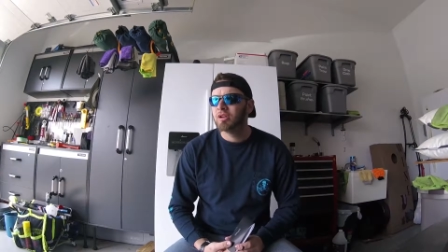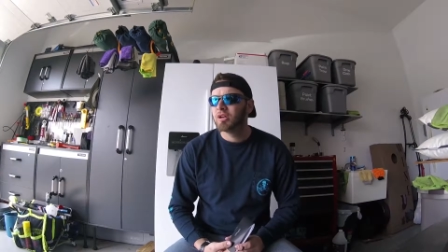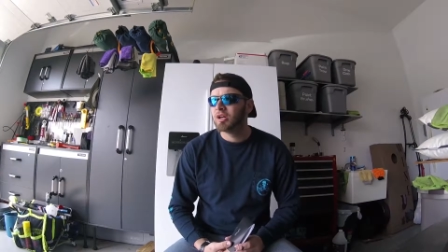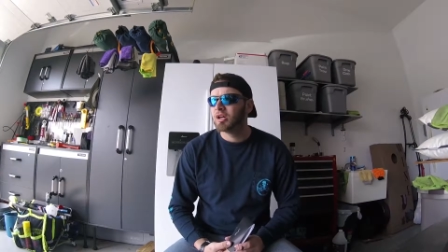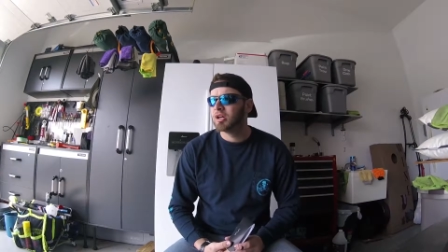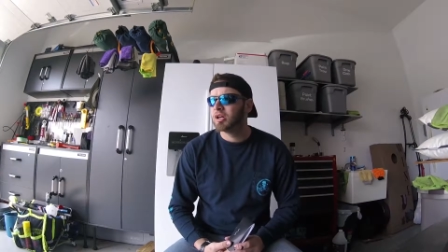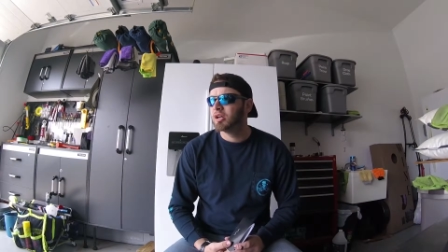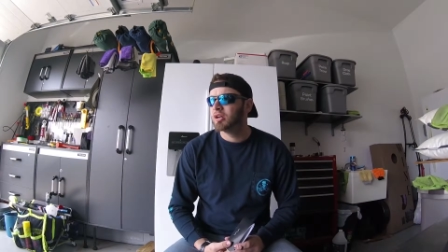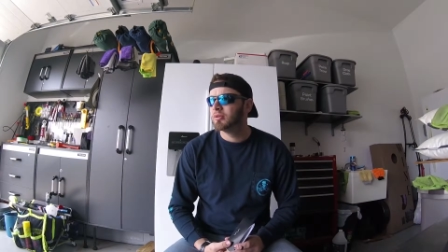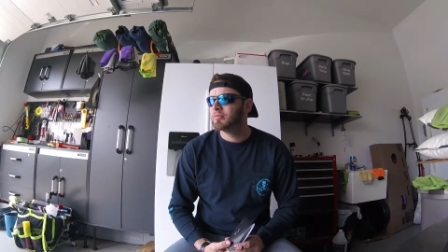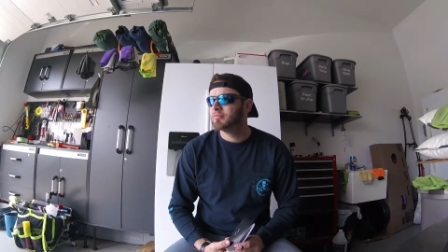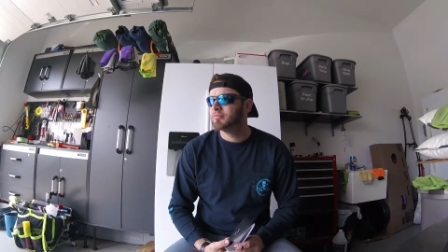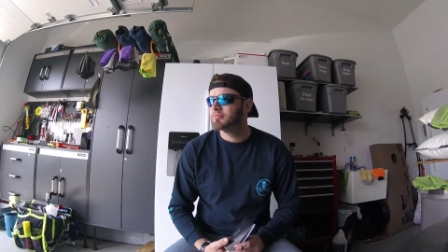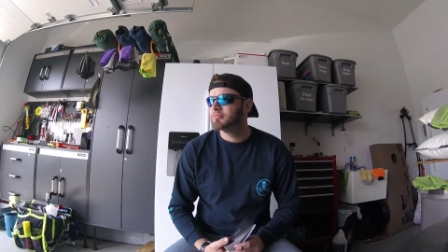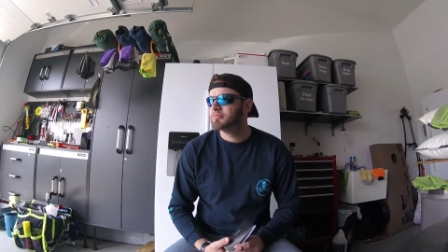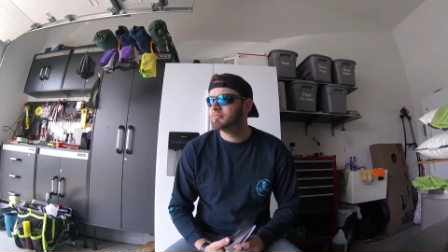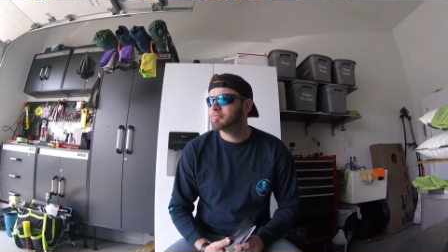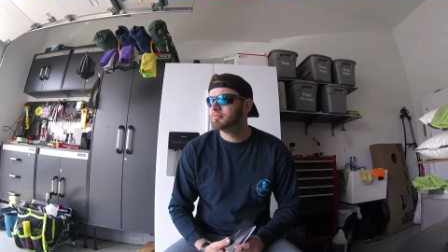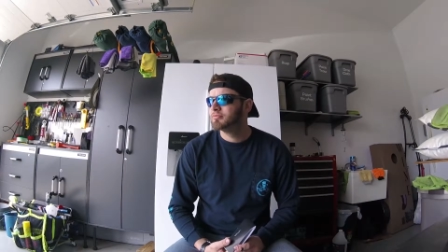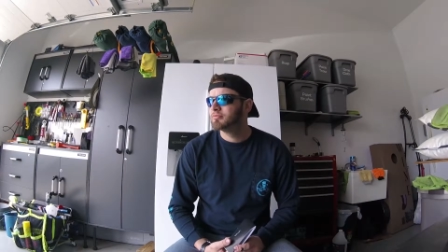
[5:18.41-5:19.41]

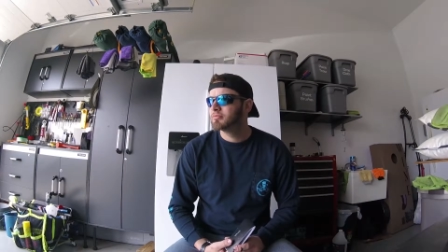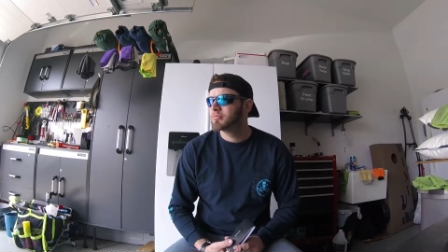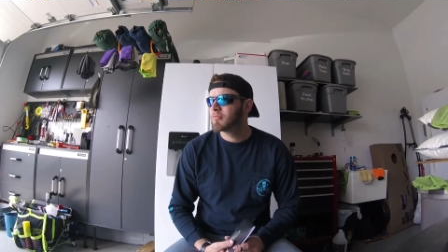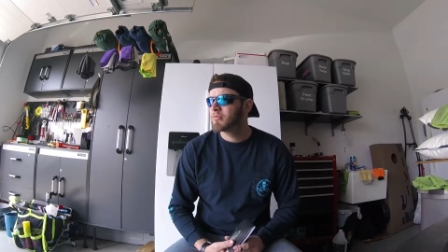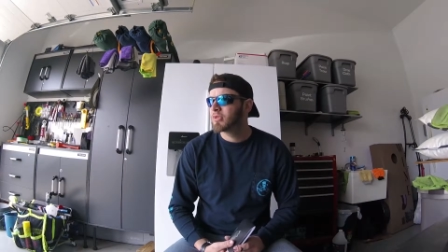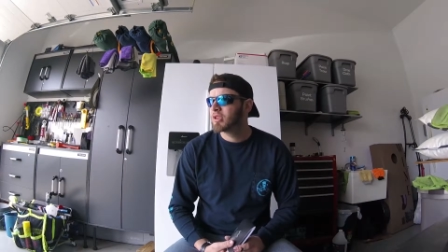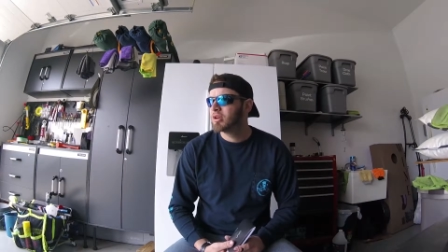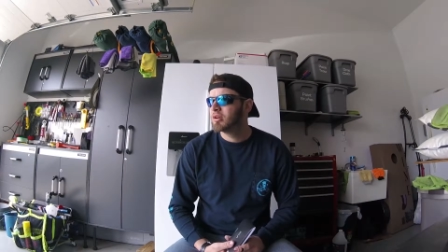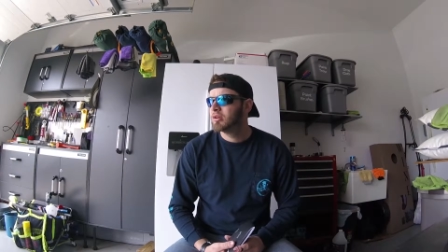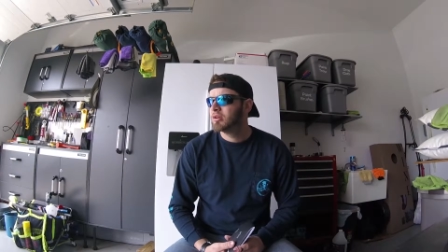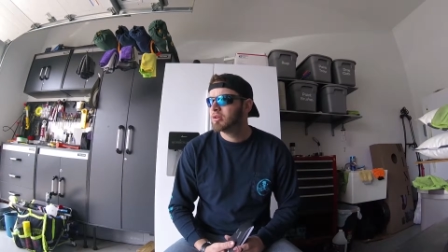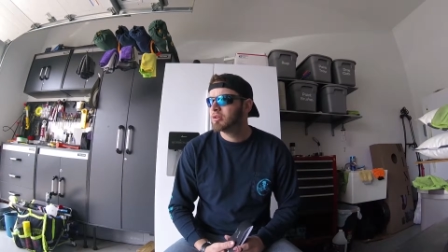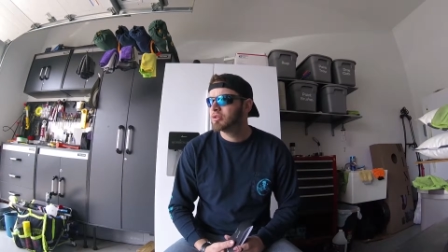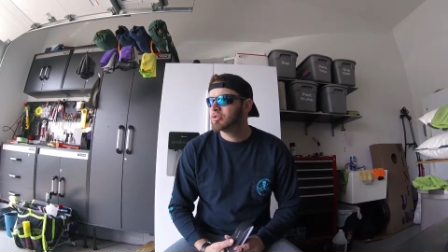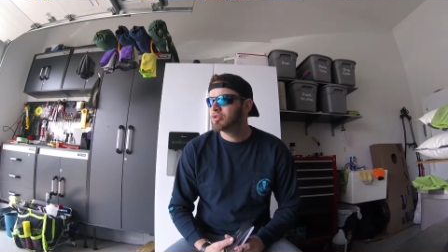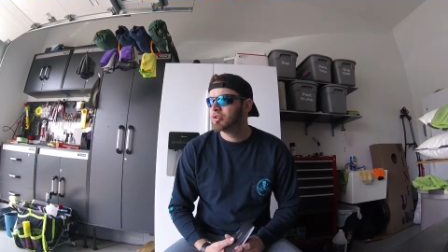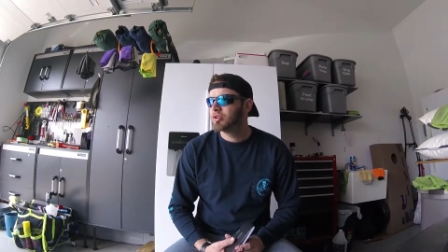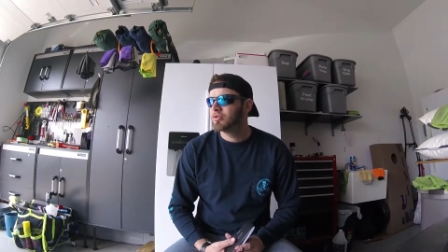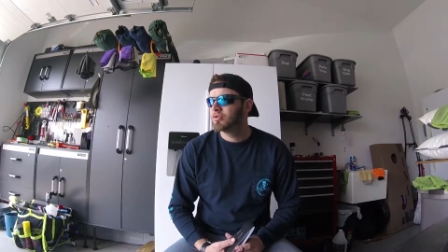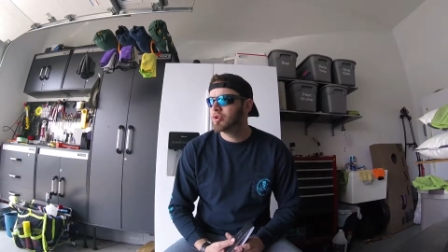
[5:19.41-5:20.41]

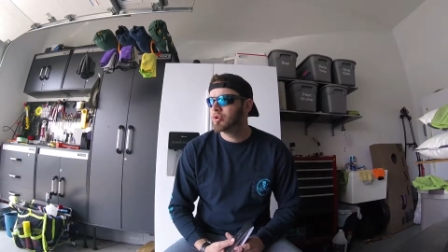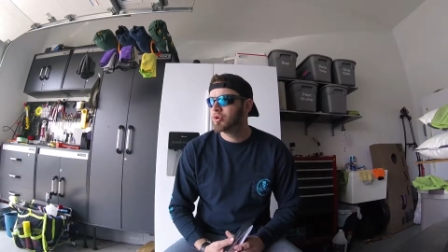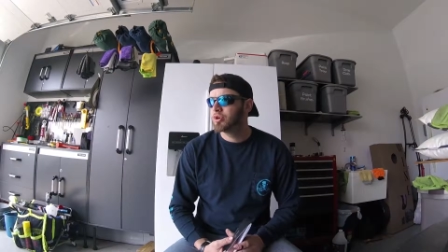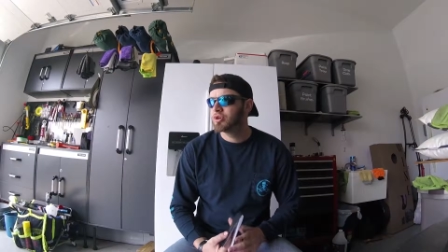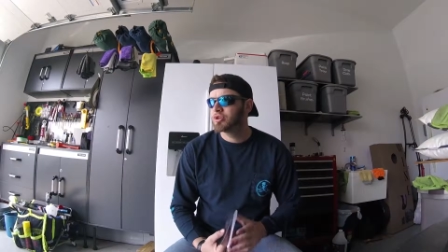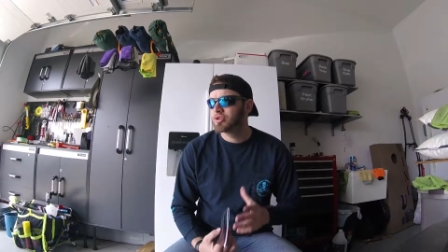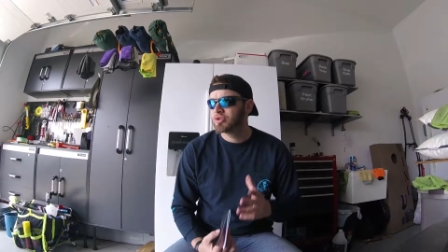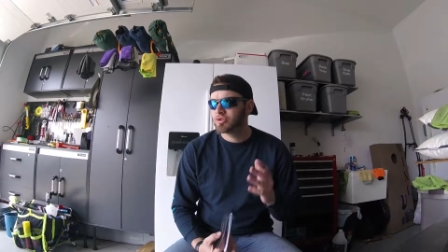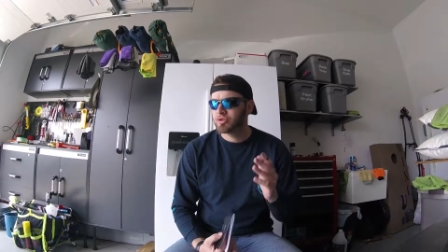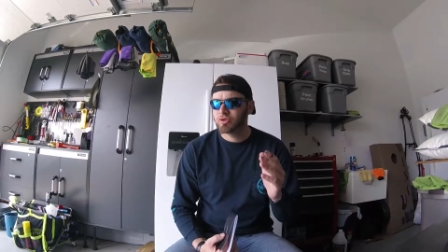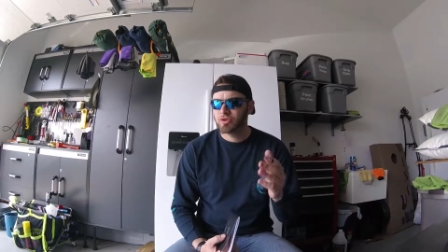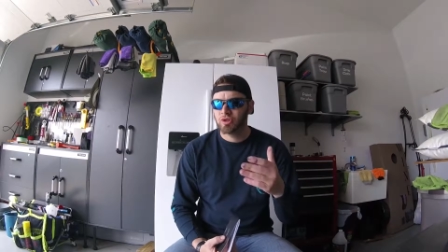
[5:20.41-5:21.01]
So of course,